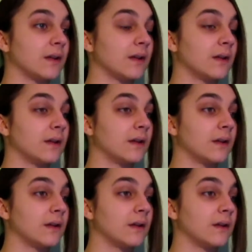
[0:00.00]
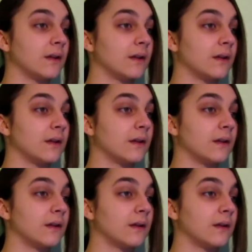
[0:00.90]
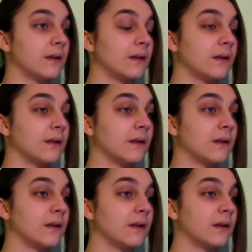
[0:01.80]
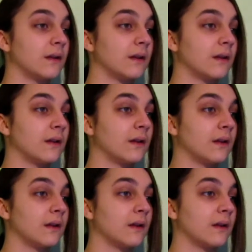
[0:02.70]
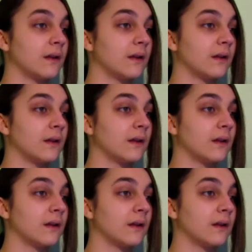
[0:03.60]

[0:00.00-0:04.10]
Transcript: They haven't told him he's got a child, have they? Well, I am going to tell him.